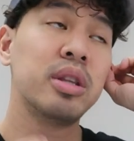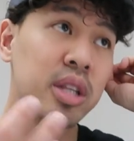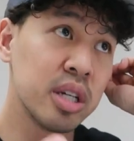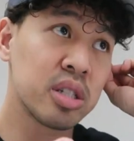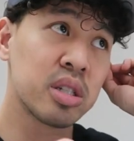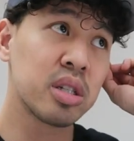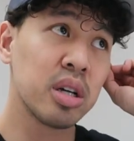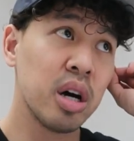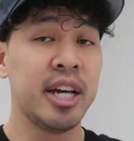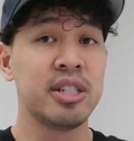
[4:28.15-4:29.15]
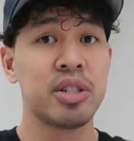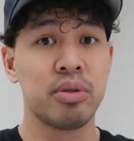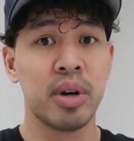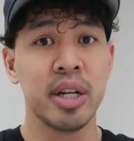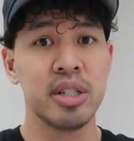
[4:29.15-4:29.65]
this case,
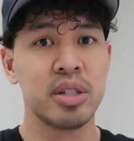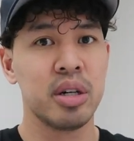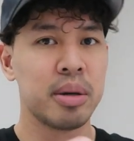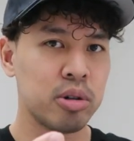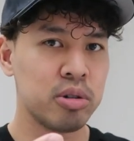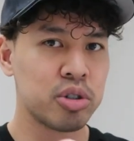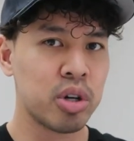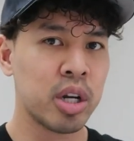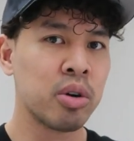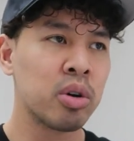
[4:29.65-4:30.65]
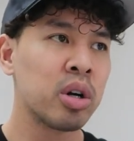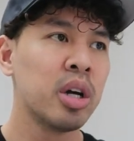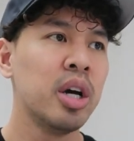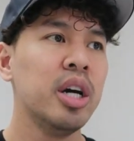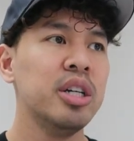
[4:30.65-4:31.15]
right, this temporary restraining order,